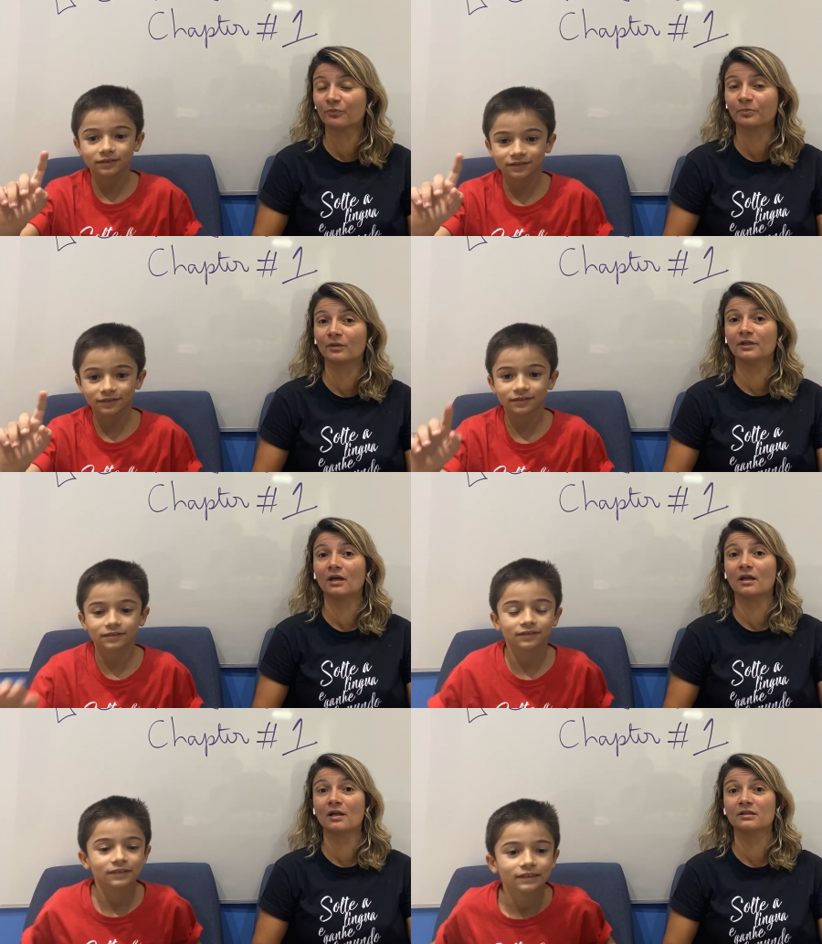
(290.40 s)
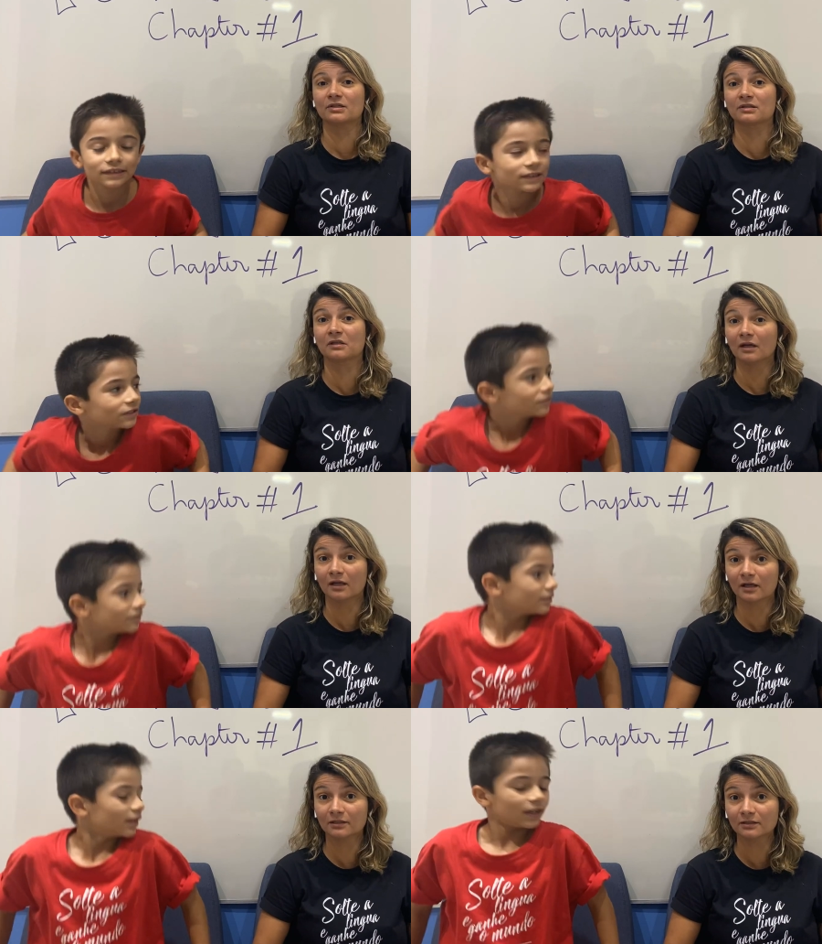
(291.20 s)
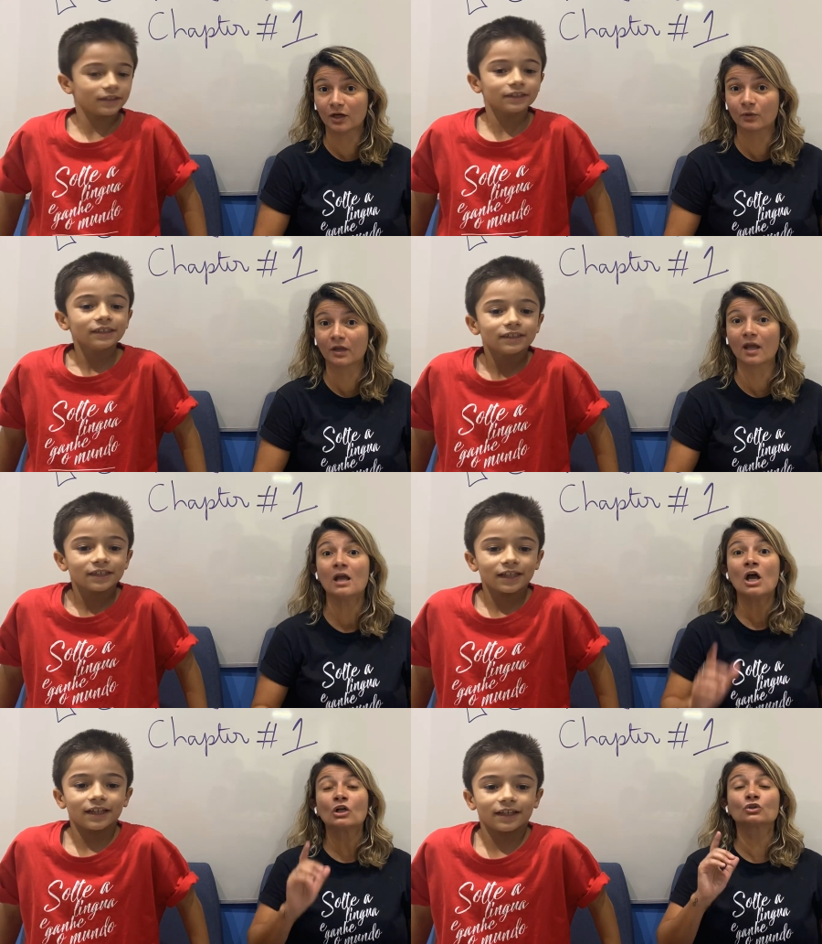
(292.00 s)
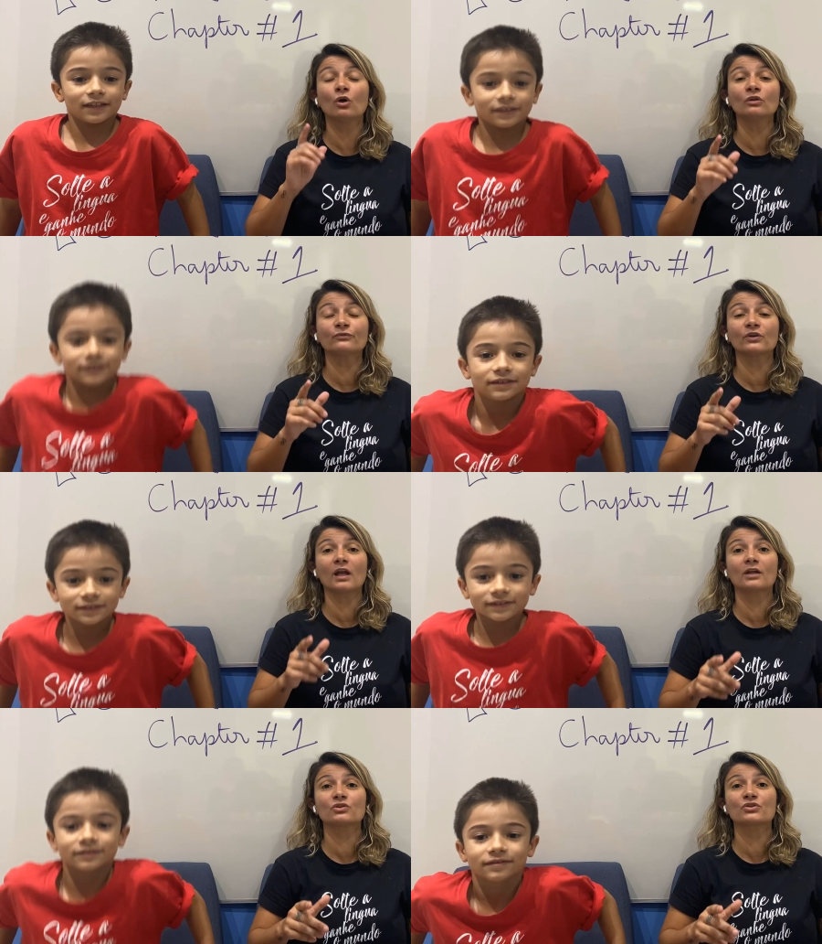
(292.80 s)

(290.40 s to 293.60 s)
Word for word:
Speaker 1: of Pollyanna is done. Okay, don't forget to